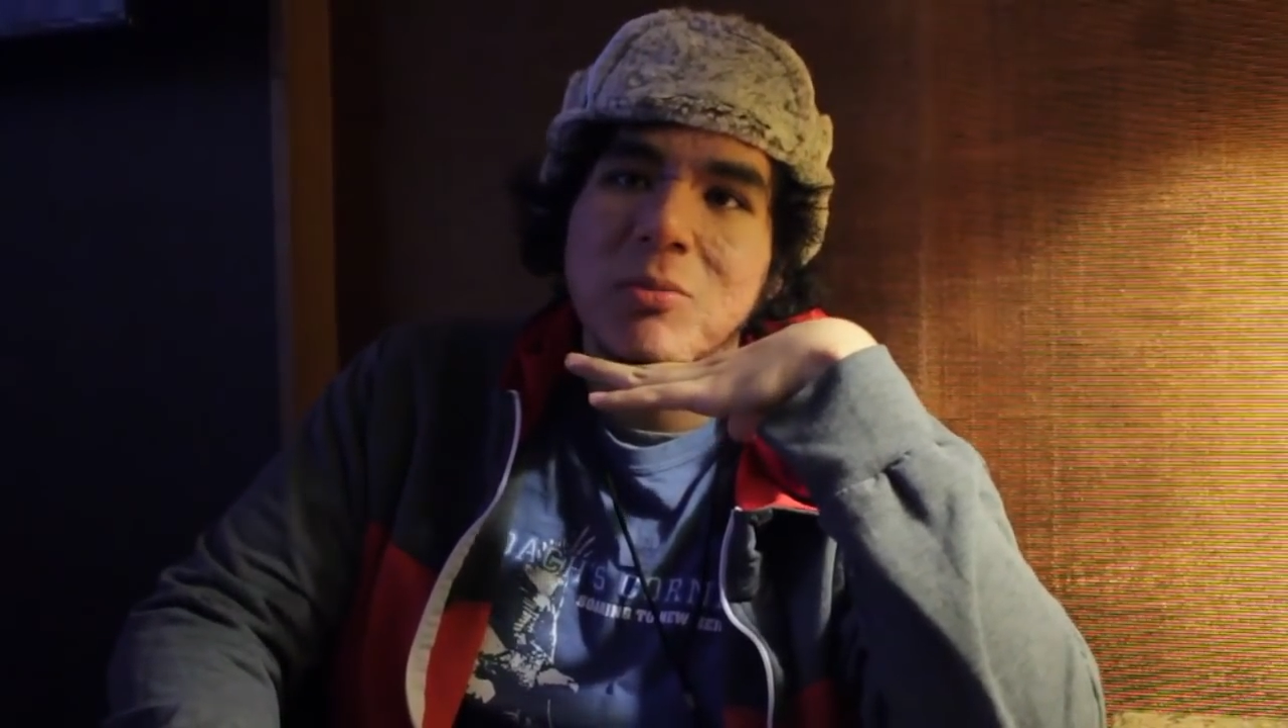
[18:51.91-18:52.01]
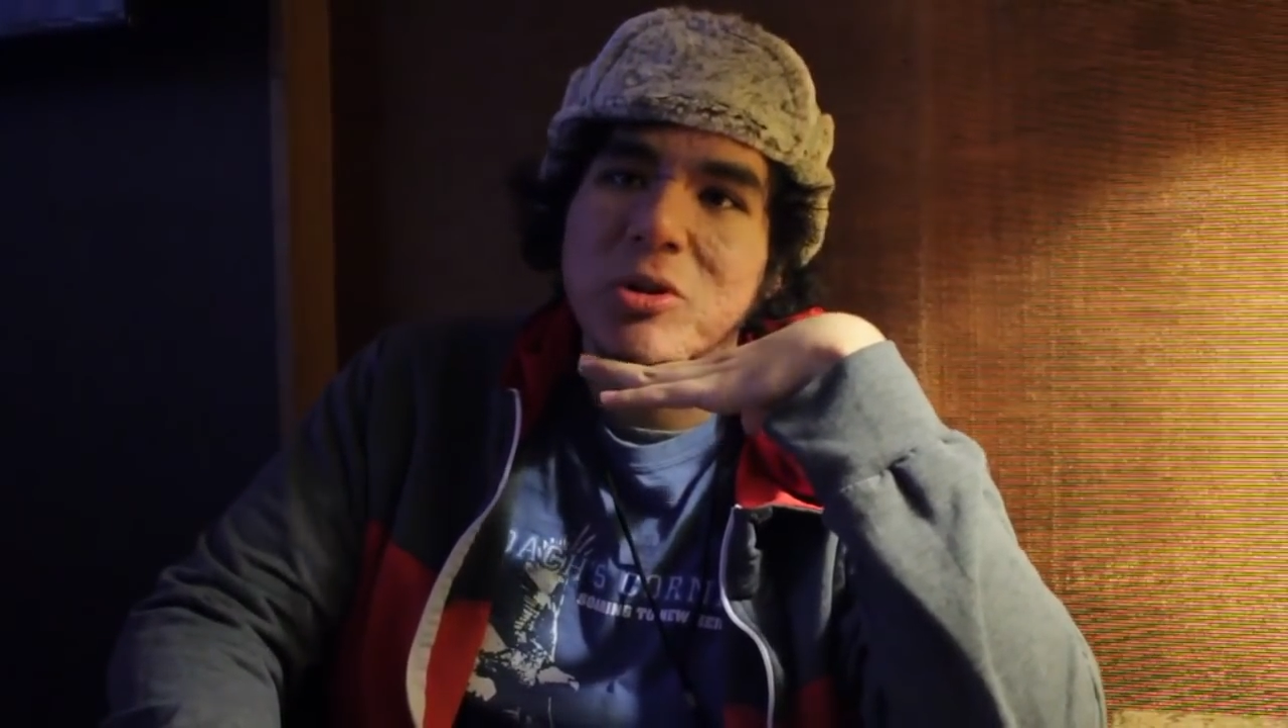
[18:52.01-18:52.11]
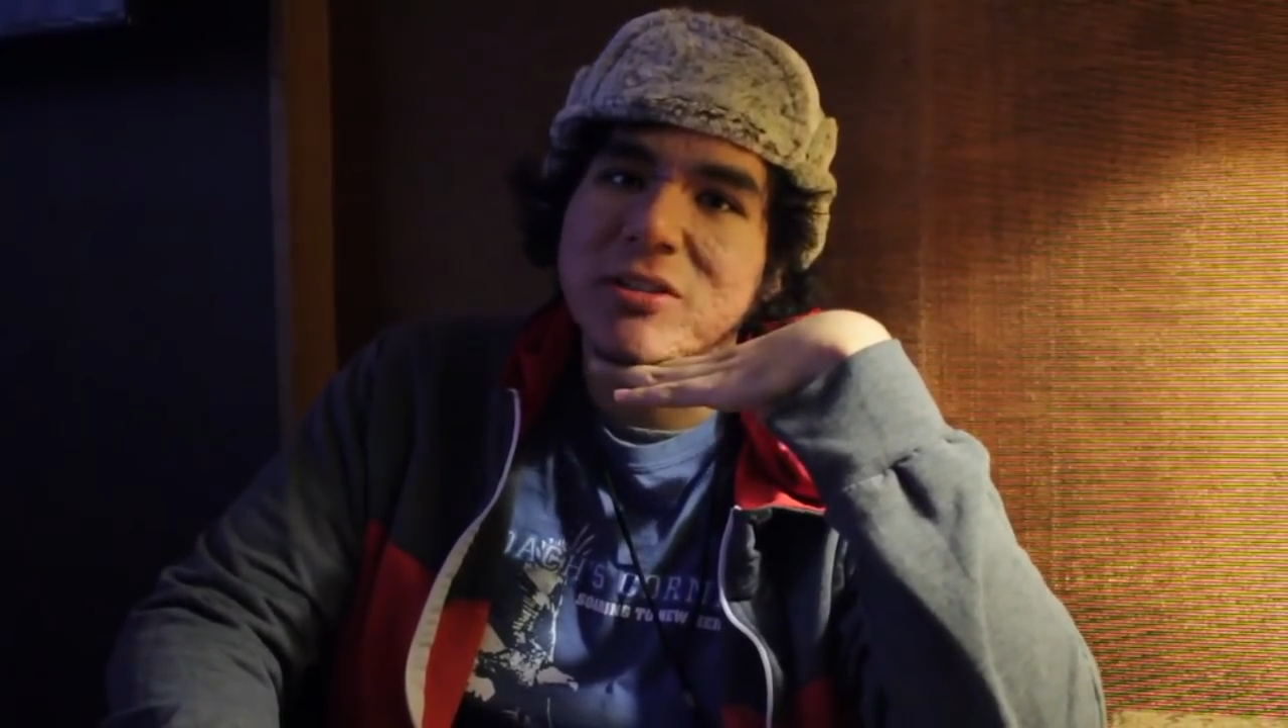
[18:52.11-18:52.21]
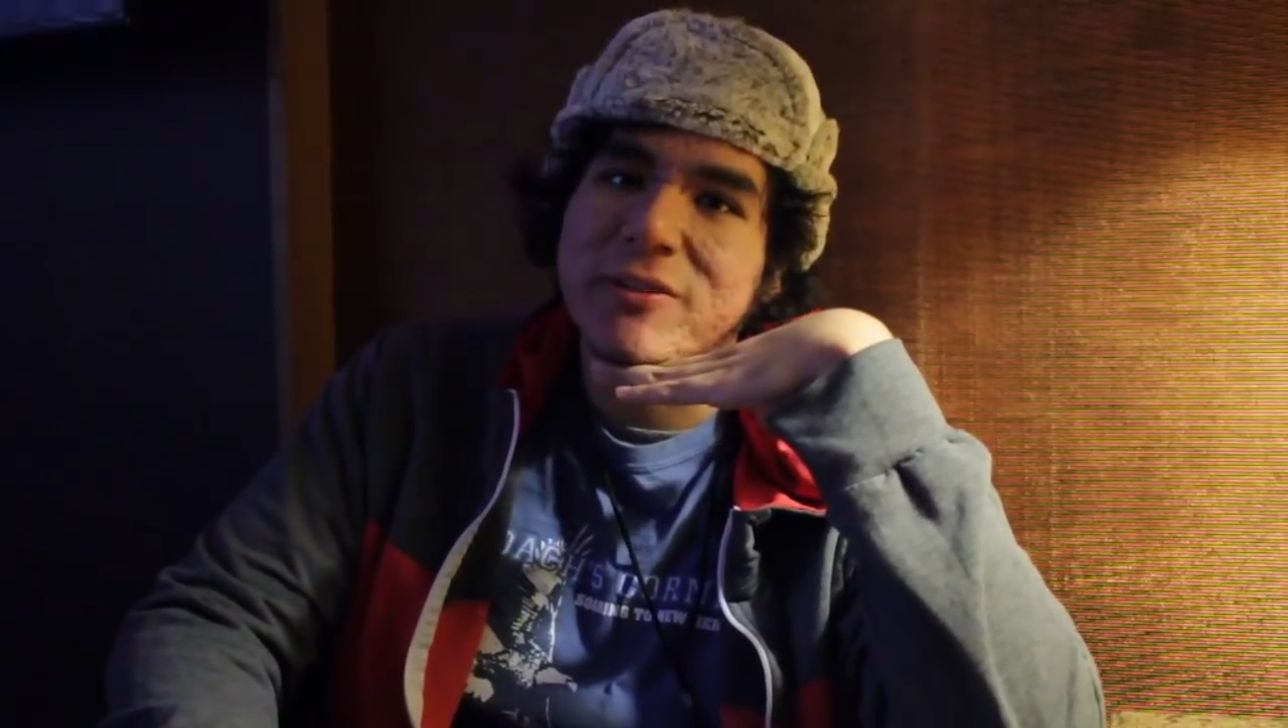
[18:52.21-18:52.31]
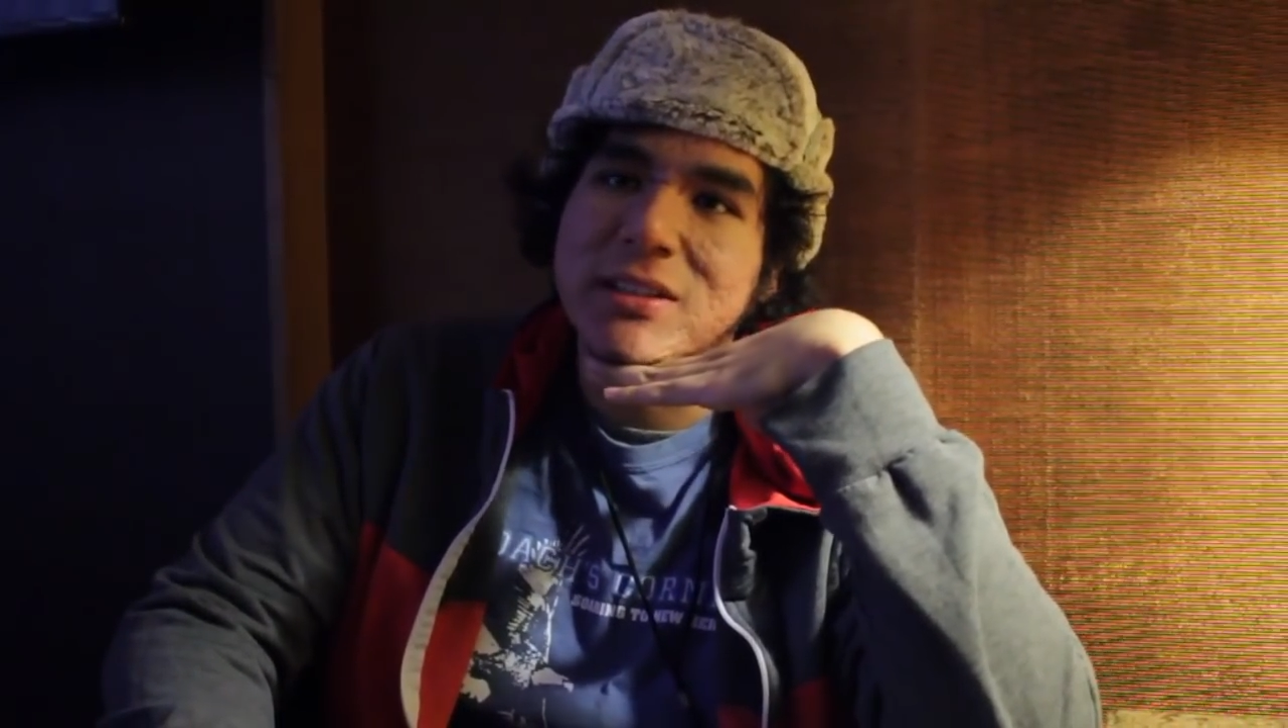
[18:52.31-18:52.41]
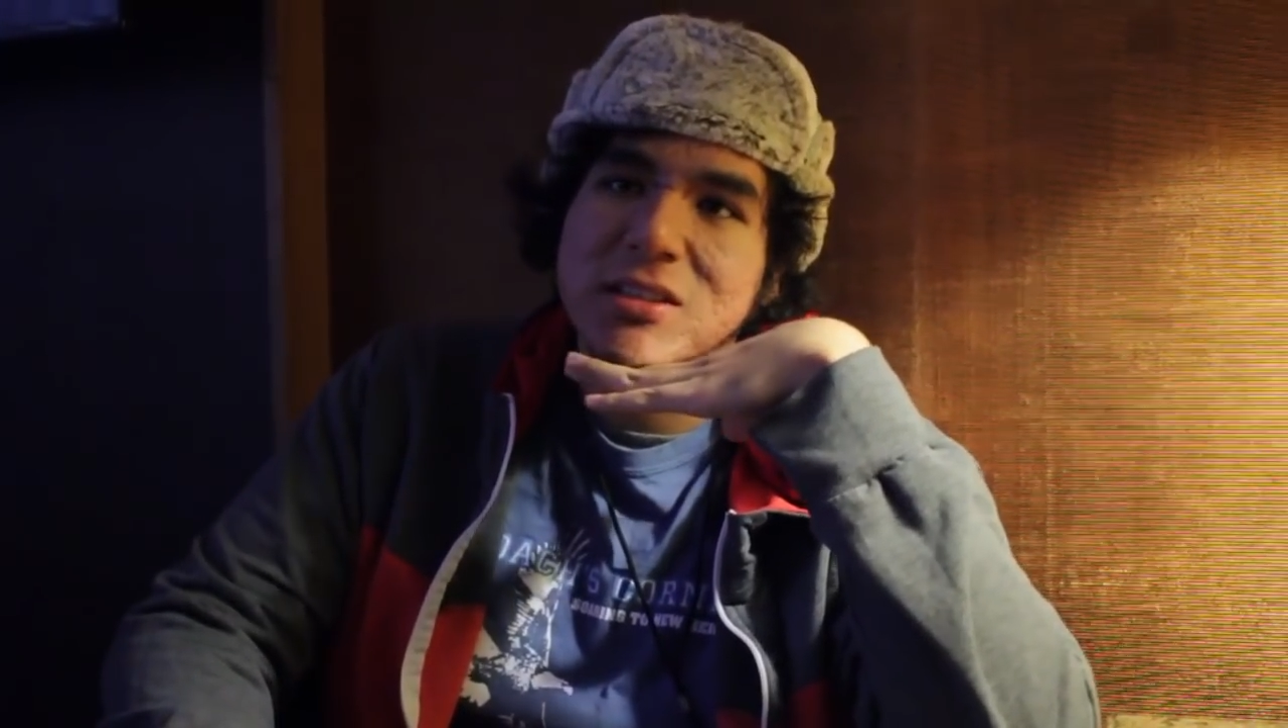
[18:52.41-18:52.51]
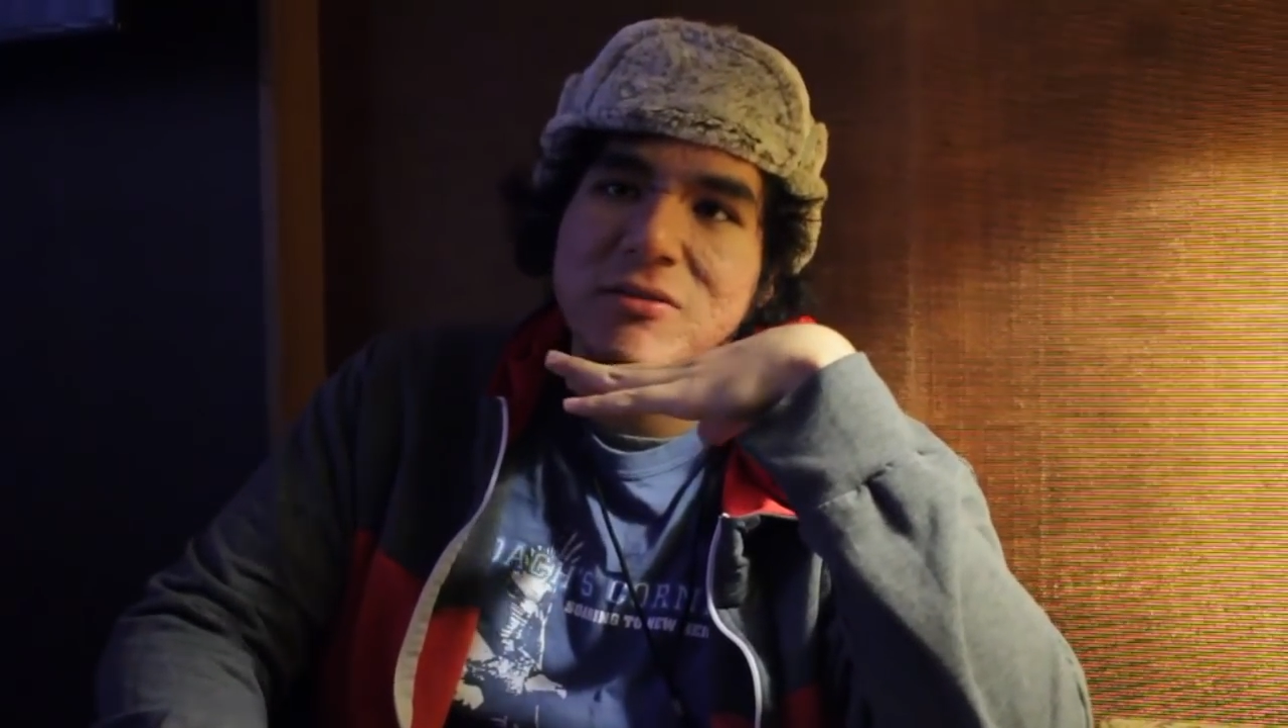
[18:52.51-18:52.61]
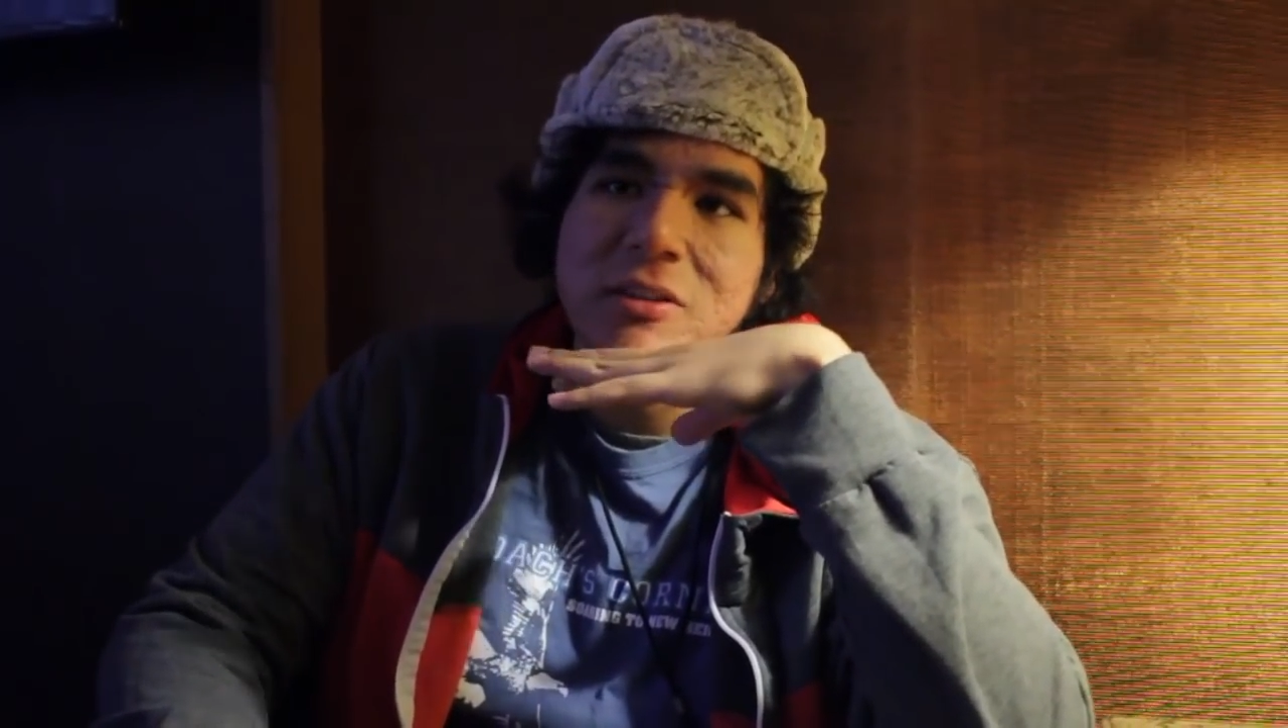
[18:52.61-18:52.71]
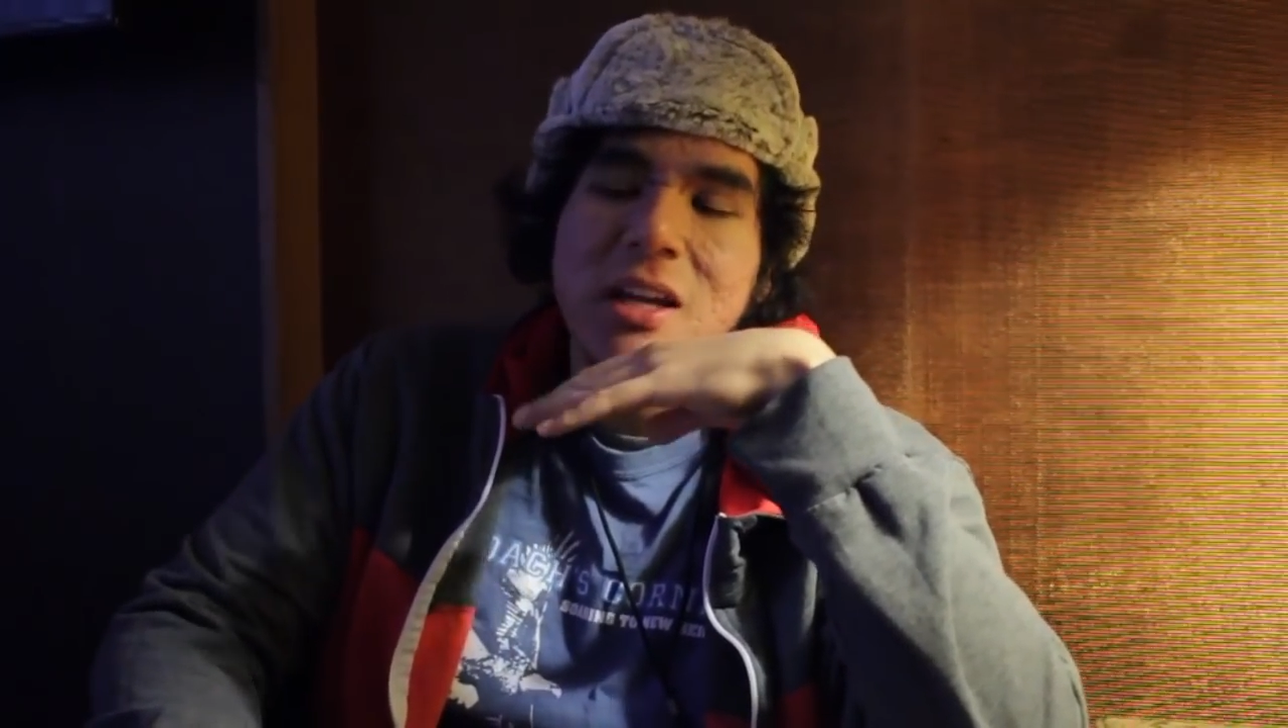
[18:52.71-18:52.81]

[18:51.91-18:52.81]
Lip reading: more defensive.